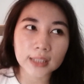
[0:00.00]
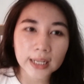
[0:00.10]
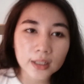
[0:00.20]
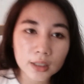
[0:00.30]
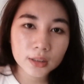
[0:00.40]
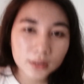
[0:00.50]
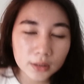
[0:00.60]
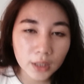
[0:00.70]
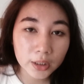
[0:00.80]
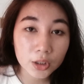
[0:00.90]
take
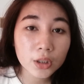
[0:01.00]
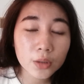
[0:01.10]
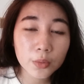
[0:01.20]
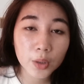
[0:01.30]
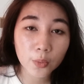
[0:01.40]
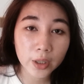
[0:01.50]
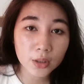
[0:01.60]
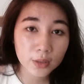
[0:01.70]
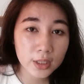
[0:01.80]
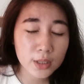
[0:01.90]
additional
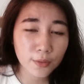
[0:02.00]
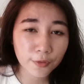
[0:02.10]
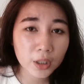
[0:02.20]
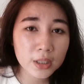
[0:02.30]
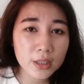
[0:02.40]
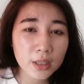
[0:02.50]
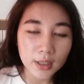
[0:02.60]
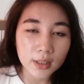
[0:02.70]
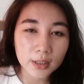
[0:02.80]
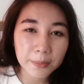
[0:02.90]
required units first,
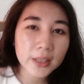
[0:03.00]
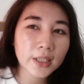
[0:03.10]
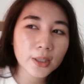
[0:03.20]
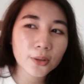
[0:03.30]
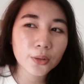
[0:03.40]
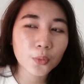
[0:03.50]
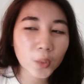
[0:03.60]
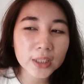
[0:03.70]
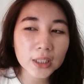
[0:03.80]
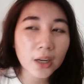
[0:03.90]
depending on
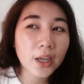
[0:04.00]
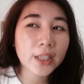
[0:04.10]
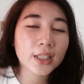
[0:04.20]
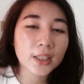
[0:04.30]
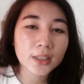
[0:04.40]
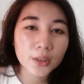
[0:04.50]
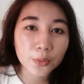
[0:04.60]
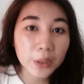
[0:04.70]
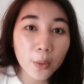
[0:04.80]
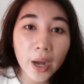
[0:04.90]
what are the
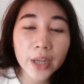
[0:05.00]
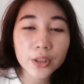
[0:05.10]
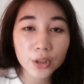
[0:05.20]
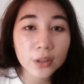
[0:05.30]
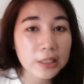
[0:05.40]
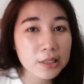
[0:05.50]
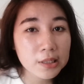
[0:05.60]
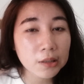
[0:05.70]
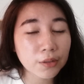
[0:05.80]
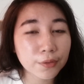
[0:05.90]
required
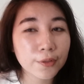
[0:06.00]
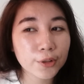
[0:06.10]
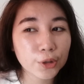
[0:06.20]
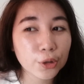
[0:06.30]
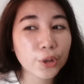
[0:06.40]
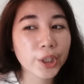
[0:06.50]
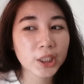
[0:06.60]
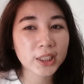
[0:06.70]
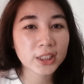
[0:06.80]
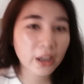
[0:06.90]
units of
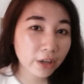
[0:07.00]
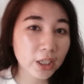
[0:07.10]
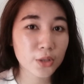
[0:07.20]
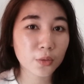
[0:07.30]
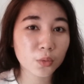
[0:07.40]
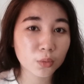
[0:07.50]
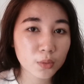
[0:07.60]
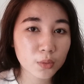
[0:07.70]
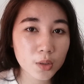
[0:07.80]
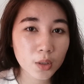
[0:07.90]
your target
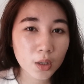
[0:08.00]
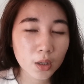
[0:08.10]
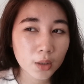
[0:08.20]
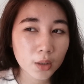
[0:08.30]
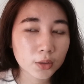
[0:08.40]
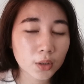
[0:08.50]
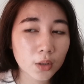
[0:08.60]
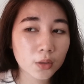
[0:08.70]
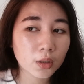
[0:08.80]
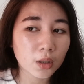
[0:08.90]
schools.
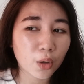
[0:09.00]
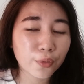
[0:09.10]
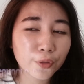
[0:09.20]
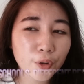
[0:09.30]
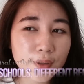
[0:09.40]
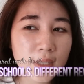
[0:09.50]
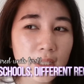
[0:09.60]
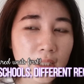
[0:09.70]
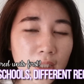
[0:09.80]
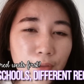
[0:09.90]
So of
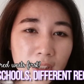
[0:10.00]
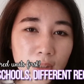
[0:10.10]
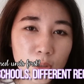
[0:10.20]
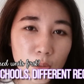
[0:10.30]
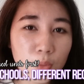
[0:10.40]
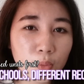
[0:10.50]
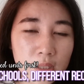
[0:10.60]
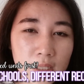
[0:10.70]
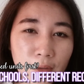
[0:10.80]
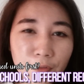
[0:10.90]
course, different
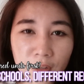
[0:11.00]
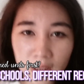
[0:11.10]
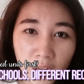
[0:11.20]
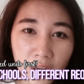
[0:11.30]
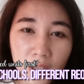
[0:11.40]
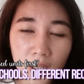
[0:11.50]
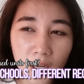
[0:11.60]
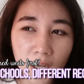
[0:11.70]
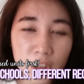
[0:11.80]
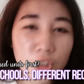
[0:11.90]
schools, different
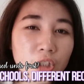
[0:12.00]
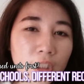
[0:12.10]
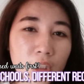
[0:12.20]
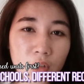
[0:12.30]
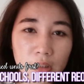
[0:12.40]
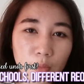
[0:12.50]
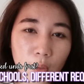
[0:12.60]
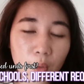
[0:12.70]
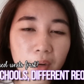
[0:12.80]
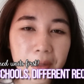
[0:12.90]
additional unit
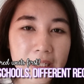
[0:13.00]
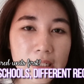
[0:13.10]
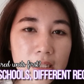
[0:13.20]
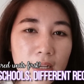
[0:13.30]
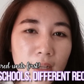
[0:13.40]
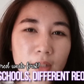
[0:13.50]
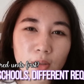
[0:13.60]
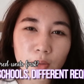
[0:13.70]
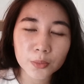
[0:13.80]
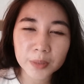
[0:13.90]
requirements.
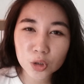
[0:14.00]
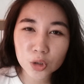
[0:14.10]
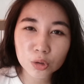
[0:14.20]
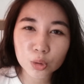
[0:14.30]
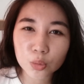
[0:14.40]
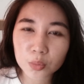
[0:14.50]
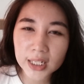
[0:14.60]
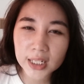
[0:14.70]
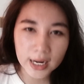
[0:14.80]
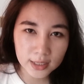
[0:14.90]
So be sure to
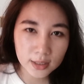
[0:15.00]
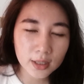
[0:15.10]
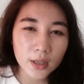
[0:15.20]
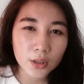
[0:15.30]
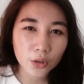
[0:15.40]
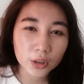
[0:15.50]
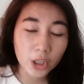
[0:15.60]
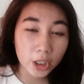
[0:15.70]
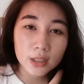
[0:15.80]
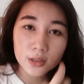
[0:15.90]
really ask your
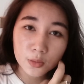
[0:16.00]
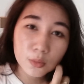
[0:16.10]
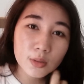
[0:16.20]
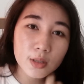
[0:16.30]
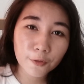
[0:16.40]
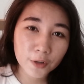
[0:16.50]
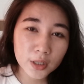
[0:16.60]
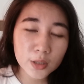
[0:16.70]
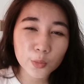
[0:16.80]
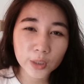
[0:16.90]
target schools
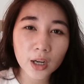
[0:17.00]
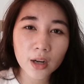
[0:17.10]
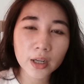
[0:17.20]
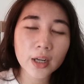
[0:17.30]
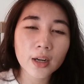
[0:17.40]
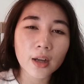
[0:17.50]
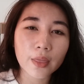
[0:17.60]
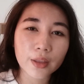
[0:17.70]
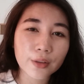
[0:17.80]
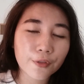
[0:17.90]
first what are
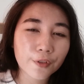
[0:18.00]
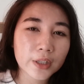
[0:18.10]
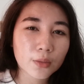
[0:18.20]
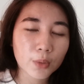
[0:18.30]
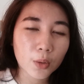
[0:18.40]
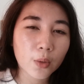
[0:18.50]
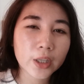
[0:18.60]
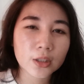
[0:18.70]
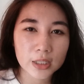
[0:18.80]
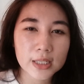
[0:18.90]
the different
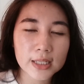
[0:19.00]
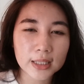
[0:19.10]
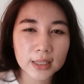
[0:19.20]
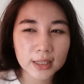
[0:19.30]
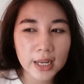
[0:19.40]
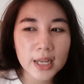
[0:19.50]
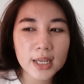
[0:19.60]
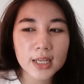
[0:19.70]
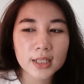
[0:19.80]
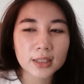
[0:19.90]
required units that
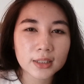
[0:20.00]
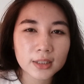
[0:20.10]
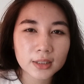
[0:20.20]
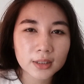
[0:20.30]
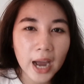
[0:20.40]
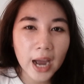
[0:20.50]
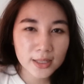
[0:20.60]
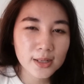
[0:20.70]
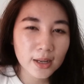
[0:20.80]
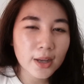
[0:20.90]
they
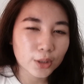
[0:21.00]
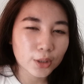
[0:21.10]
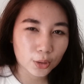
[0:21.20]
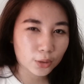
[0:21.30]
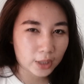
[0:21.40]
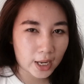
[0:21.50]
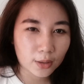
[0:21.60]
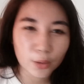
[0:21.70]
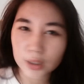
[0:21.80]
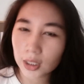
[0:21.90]
ask you to
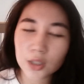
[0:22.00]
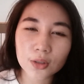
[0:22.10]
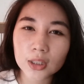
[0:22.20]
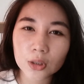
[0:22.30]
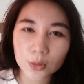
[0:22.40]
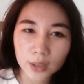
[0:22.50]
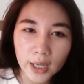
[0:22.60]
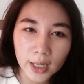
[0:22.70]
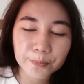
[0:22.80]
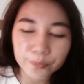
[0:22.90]
take or that you need to
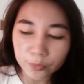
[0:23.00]
take.